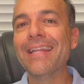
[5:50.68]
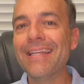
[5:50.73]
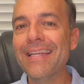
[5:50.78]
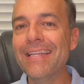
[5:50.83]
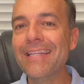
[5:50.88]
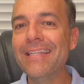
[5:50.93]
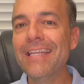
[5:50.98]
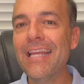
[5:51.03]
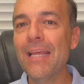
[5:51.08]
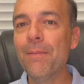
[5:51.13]

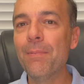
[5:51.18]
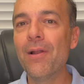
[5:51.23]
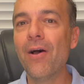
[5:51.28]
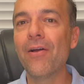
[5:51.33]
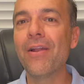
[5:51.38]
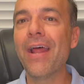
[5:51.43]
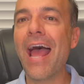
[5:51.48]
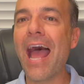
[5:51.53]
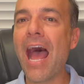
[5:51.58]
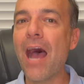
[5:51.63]
need to keep an eye
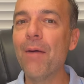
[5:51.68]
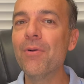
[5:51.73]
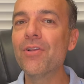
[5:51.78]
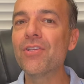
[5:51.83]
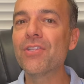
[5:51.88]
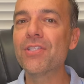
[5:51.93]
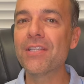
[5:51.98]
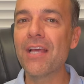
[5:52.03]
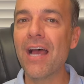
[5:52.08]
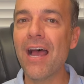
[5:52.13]
on how
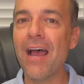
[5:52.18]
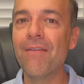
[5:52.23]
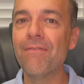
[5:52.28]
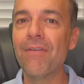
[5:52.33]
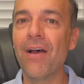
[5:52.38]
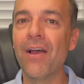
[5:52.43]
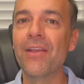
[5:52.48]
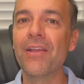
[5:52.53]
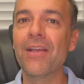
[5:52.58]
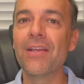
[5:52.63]
much time
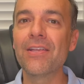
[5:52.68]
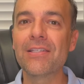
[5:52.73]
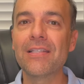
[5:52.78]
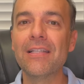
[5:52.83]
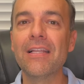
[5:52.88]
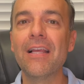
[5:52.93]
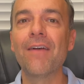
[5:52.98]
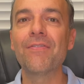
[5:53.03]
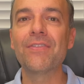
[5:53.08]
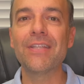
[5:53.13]
value is
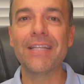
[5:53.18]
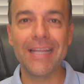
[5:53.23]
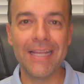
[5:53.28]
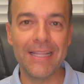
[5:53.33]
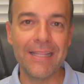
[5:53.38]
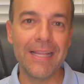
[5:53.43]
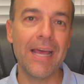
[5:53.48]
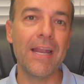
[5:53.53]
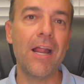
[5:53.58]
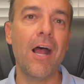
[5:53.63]
left
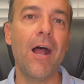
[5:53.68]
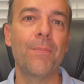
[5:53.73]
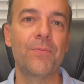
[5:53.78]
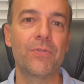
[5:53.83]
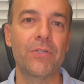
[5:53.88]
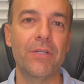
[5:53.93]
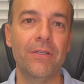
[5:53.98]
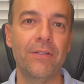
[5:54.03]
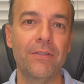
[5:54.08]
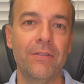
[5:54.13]
in that
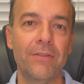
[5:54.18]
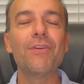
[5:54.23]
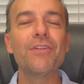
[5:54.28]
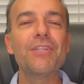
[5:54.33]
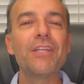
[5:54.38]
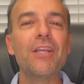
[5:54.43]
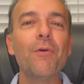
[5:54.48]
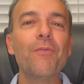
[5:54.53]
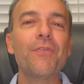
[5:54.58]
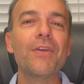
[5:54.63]
option. If you're
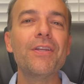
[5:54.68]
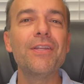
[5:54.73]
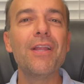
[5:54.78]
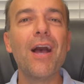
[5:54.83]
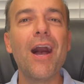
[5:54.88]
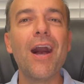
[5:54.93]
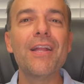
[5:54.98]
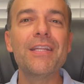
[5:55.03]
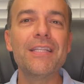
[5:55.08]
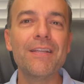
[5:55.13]
dealing with a
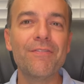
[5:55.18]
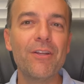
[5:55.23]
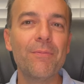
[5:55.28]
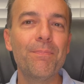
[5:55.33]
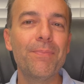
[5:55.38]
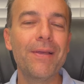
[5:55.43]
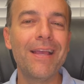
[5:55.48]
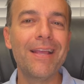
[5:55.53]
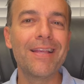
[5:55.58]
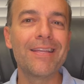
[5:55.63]

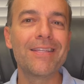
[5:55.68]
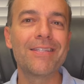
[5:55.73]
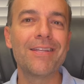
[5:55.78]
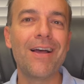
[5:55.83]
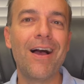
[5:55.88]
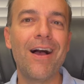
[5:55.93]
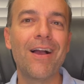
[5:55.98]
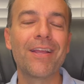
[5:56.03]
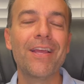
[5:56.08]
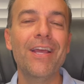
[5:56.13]
non-dividend paying
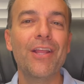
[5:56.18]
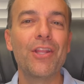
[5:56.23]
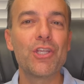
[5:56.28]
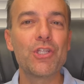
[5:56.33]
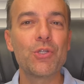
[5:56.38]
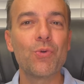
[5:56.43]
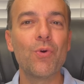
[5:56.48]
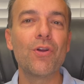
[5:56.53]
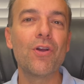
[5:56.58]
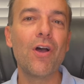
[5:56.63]
stock and the
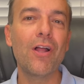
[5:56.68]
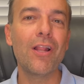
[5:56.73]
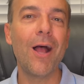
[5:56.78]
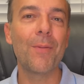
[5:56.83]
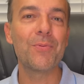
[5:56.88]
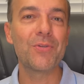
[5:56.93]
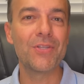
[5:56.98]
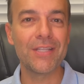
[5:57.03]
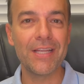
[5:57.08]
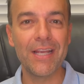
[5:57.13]
short call
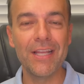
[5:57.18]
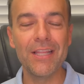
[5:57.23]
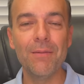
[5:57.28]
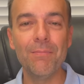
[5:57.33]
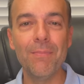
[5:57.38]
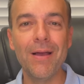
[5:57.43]
option is in the